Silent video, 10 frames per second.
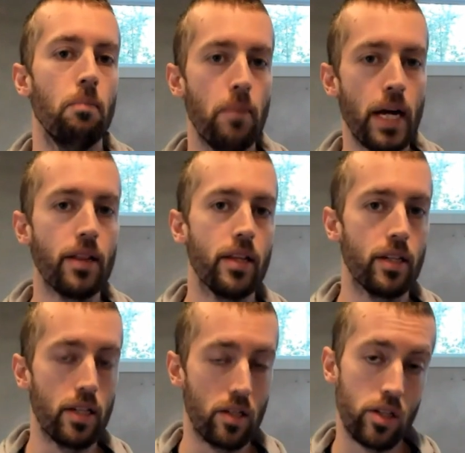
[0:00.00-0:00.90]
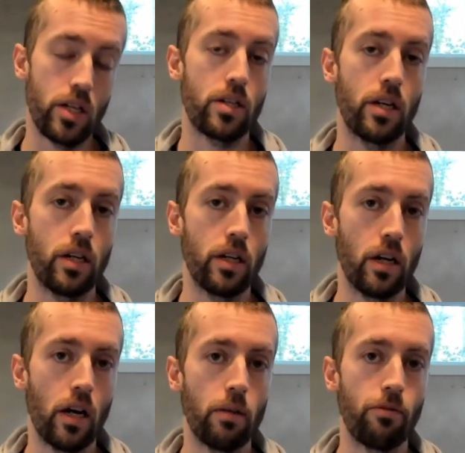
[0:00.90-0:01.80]
made the decision
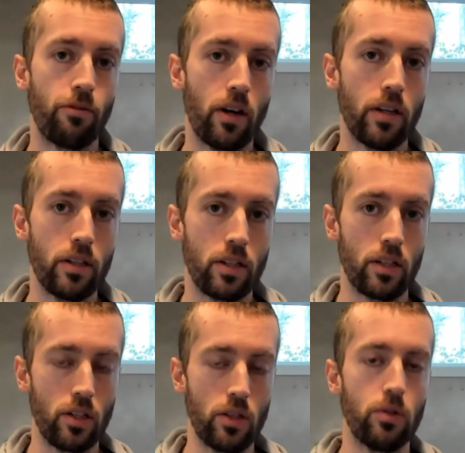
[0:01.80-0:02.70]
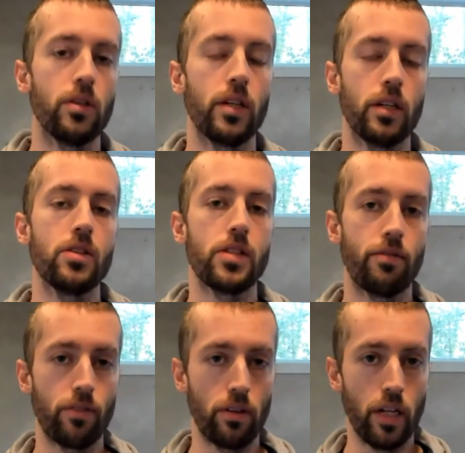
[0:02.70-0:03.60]
up front to do things
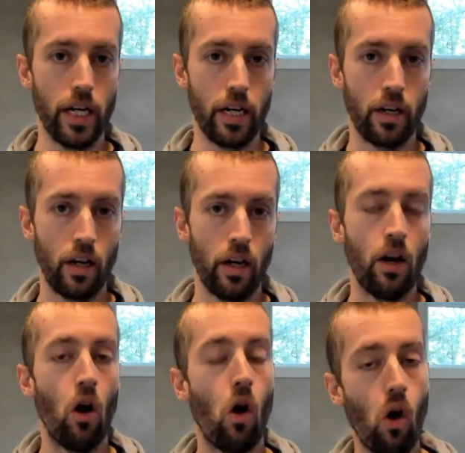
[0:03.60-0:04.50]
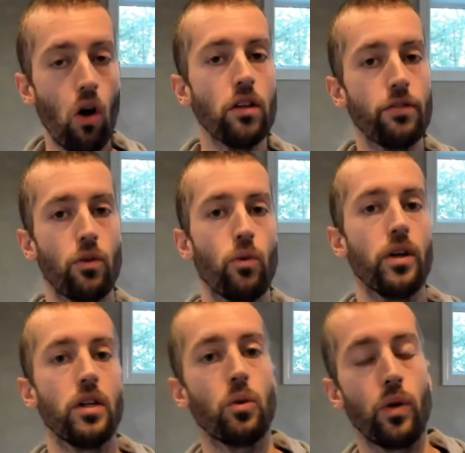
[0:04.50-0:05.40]
differently. All of
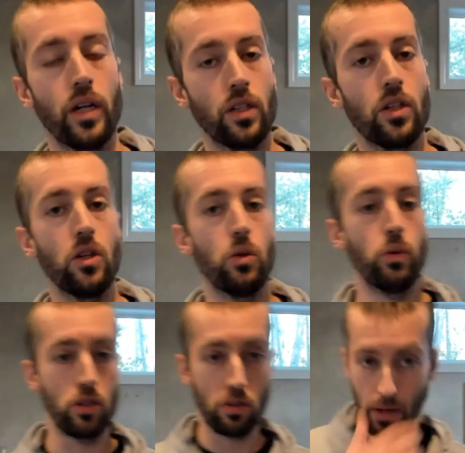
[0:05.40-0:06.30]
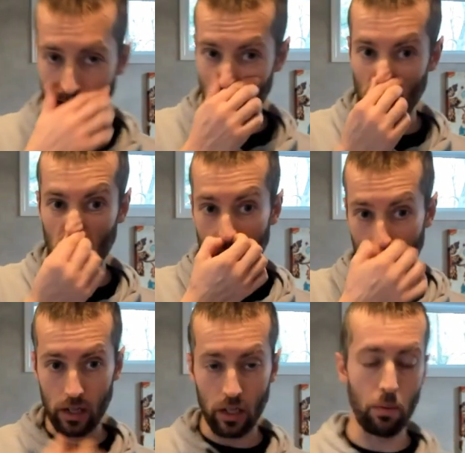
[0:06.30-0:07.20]
2022 was spent
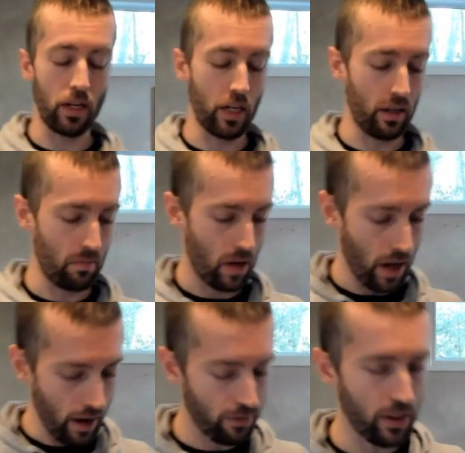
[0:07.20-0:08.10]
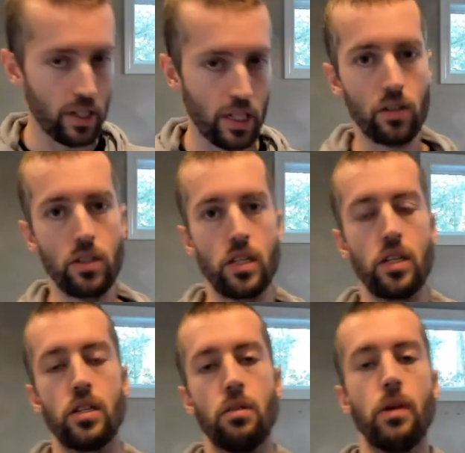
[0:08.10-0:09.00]
documenting every single
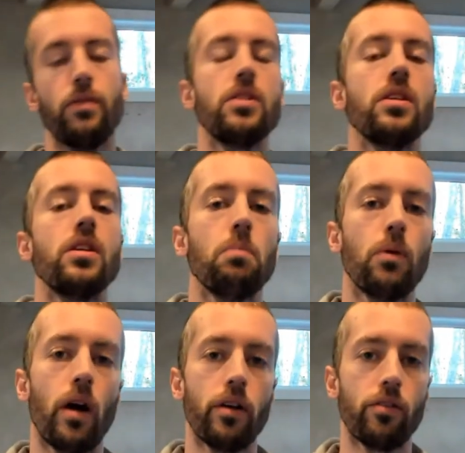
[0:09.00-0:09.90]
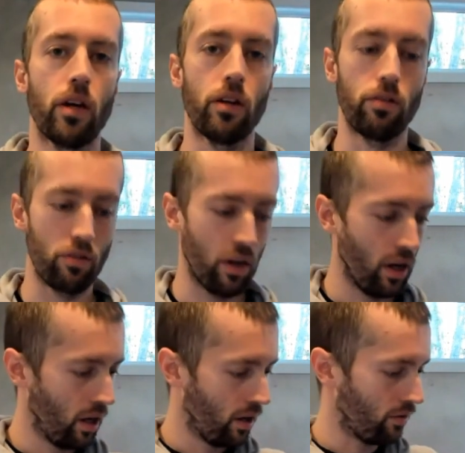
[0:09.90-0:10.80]
system, every single process
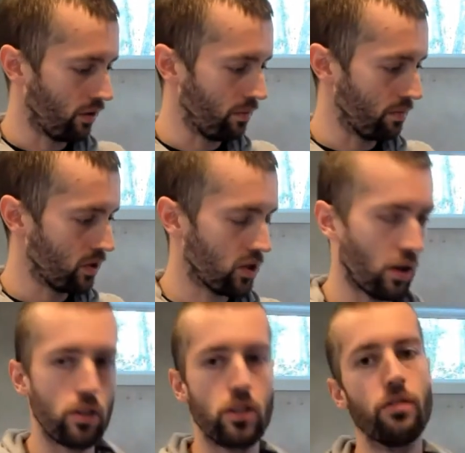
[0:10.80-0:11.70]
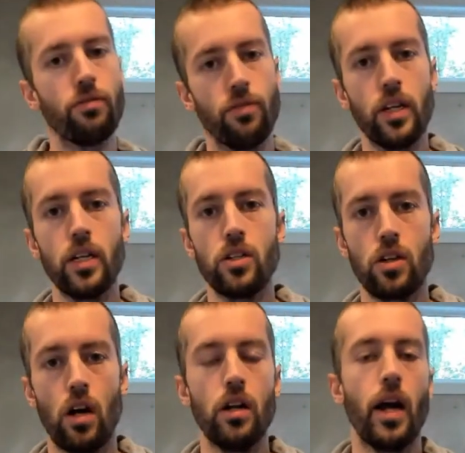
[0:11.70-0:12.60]
from start to
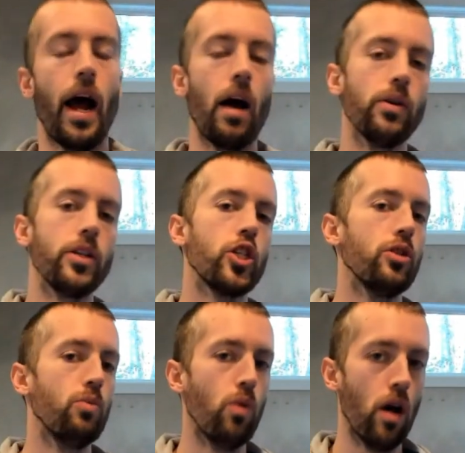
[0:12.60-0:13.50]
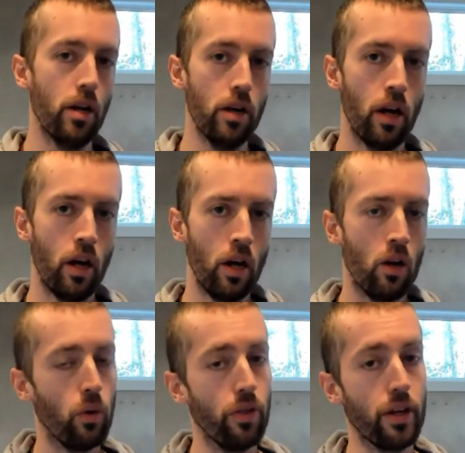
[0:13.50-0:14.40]
finish on how it should run.
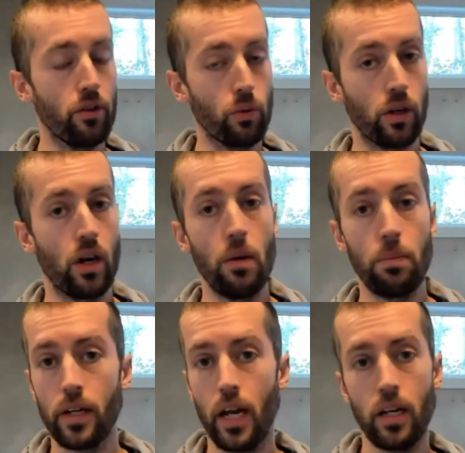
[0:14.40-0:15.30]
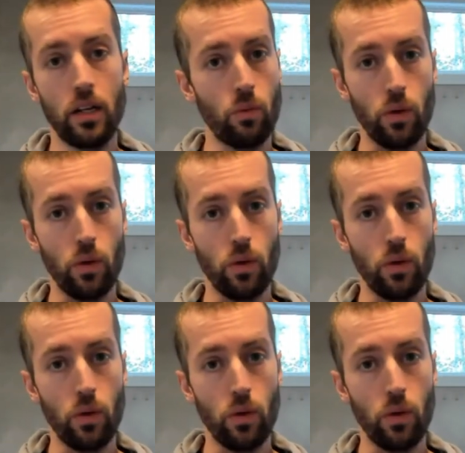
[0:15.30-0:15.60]
When things were complicated,